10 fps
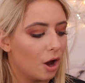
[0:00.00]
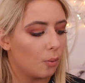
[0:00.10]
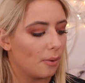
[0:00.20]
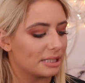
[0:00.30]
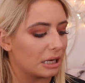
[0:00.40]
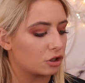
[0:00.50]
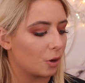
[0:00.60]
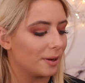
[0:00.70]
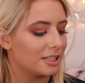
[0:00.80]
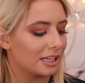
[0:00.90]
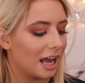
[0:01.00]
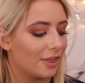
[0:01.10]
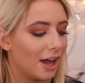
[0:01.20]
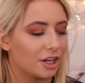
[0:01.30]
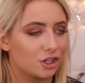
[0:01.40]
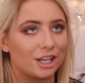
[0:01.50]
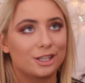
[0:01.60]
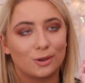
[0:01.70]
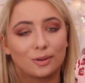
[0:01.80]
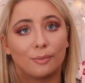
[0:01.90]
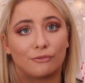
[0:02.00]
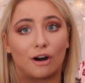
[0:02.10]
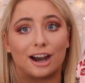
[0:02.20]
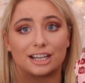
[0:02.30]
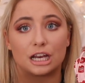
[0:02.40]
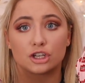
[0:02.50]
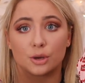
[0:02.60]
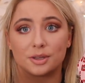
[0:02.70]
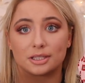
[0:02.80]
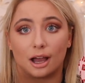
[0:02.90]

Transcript: we was out shopping together and she saw them Friday and she was